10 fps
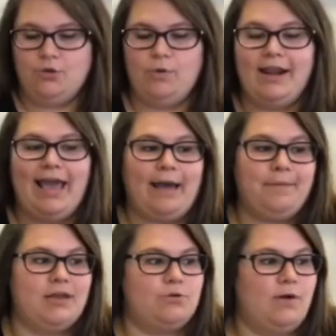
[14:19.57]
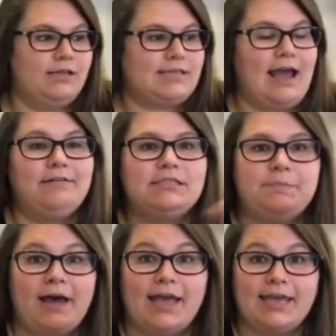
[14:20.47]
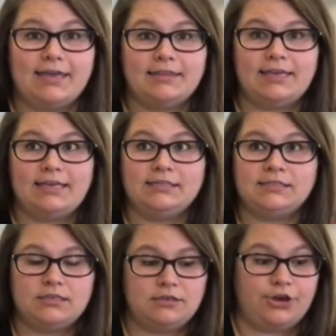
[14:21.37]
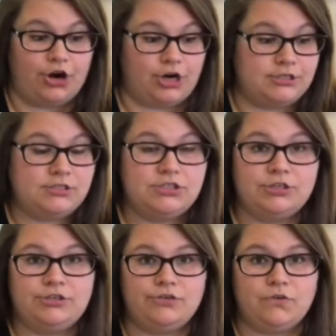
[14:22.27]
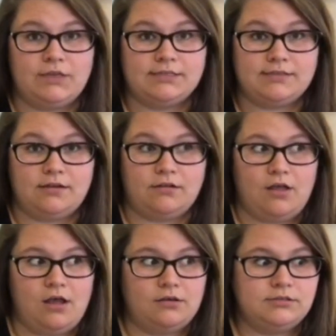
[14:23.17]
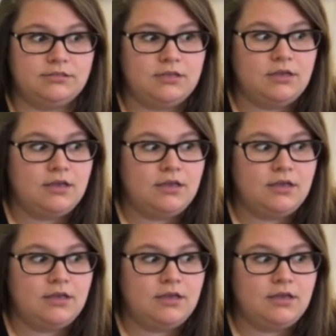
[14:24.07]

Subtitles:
What happened was I was buying these yarns to do these knit-alongs